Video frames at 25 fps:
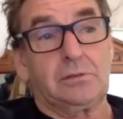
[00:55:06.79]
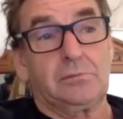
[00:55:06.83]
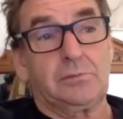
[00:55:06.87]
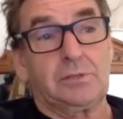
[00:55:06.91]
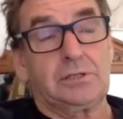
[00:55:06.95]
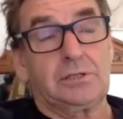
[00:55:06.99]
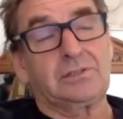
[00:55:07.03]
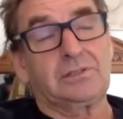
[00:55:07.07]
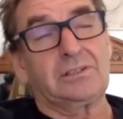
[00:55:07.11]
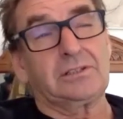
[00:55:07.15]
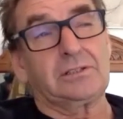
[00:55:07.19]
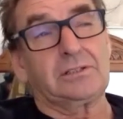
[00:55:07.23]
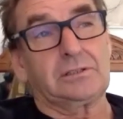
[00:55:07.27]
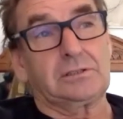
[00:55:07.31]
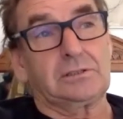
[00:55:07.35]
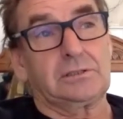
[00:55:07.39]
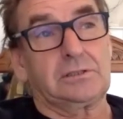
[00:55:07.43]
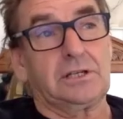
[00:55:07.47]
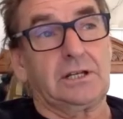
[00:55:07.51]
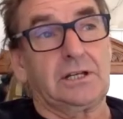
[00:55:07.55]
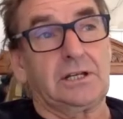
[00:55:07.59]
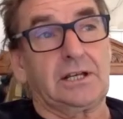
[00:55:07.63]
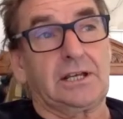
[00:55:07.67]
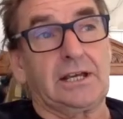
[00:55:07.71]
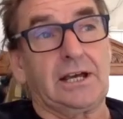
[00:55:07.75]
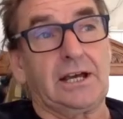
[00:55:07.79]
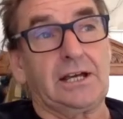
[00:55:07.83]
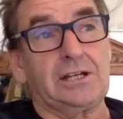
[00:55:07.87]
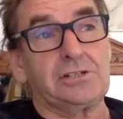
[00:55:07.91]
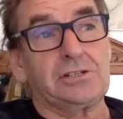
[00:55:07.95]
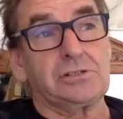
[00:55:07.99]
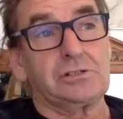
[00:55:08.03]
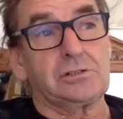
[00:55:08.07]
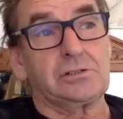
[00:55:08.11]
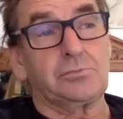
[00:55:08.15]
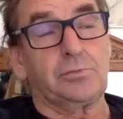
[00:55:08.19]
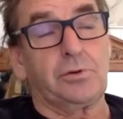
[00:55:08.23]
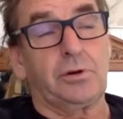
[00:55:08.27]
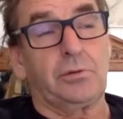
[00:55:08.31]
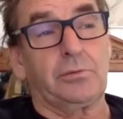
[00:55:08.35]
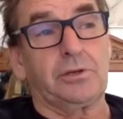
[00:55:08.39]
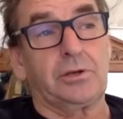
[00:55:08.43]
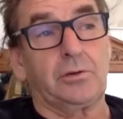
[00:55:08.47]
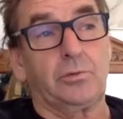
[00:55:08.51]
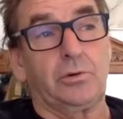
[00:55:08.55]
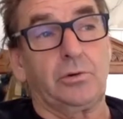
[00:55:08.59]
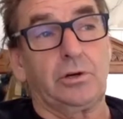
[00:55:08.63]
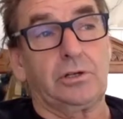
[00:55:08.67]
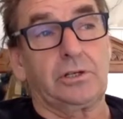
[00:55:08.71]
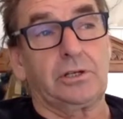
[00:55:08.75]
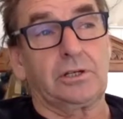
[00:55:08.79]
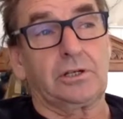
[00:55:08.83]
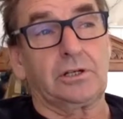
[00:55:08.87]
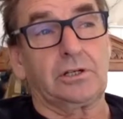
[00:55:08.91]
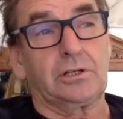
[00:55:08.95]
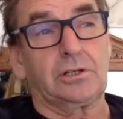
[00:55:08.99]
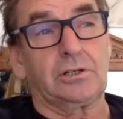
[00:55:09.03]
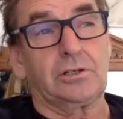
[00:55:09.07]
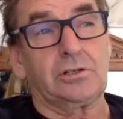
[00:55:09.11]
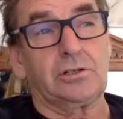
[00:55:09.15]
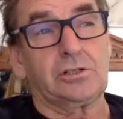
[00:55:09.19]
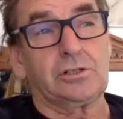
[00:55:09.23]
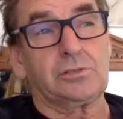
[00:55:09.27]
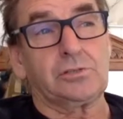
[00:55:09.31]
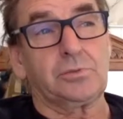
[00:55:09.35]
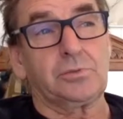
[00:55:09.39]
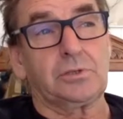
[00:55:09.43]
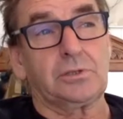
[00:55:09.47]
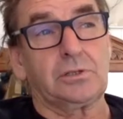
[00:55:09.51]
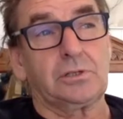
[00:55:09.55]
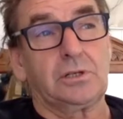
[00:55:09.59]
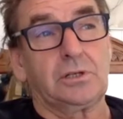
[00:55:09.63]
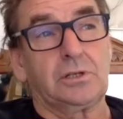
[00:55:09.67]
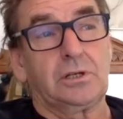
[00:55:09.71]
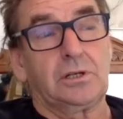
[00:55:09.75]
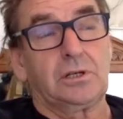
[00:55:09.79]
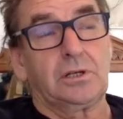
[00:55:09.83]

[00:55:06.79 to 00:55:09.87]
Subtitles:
I mean, dedication is probably a word you could use, but